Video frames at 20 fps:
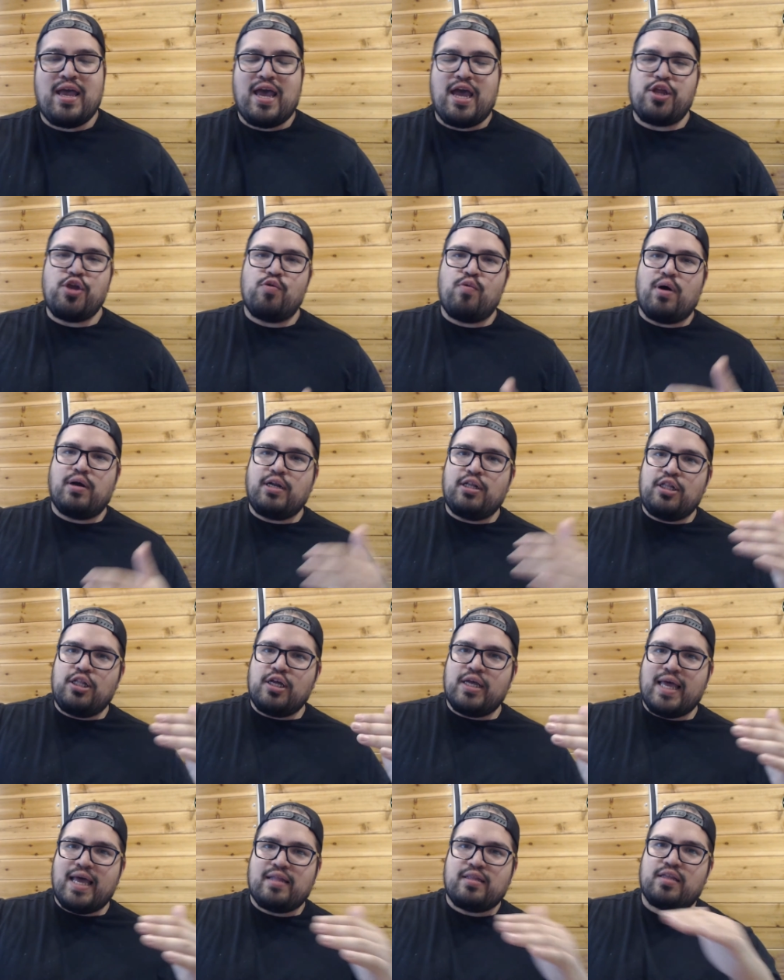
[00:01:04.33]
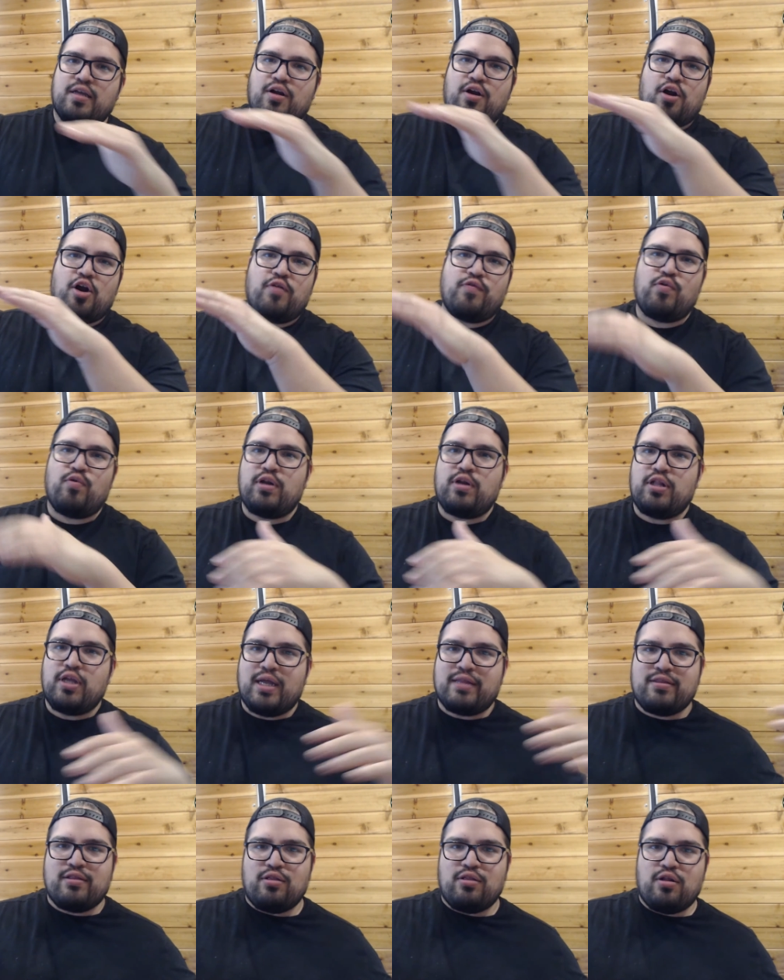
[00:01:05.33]
and you want to look at the curve. You want to look
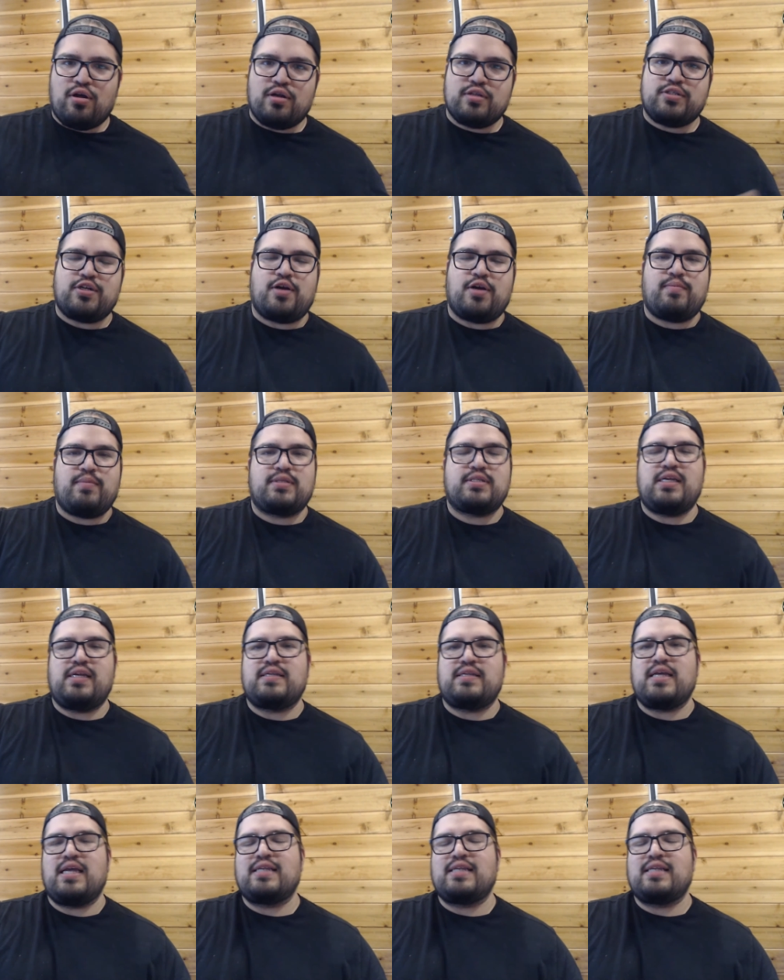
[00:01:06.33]
at the long term and see,